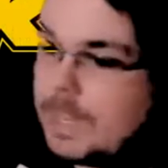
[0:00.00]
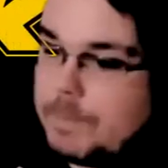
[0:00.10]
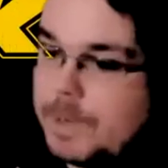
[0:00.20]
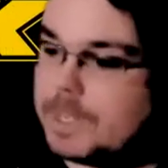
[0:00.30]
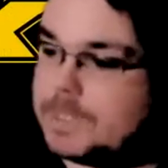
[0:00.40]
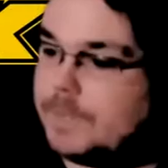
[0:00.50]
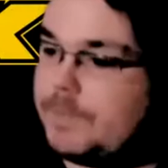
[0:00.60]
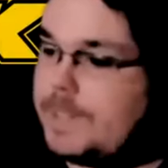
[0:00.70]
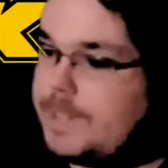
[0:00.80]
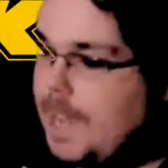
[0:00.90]
because if
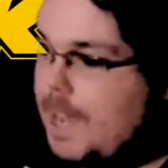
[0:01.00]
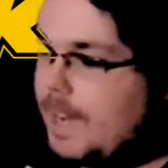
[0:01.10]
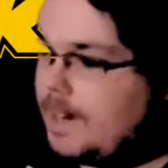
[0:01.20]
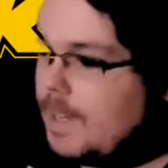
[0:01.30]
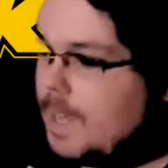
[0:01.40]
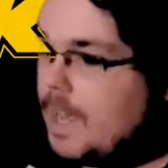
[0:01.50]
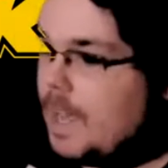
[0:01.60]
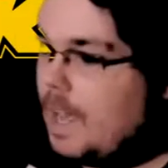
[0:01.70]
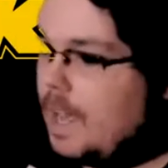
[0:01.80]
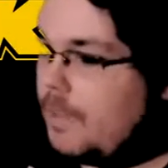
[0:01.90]
he died,
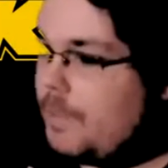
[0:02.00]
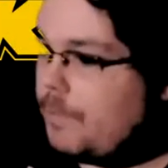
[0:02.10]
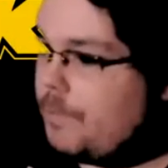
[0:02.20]
uh, the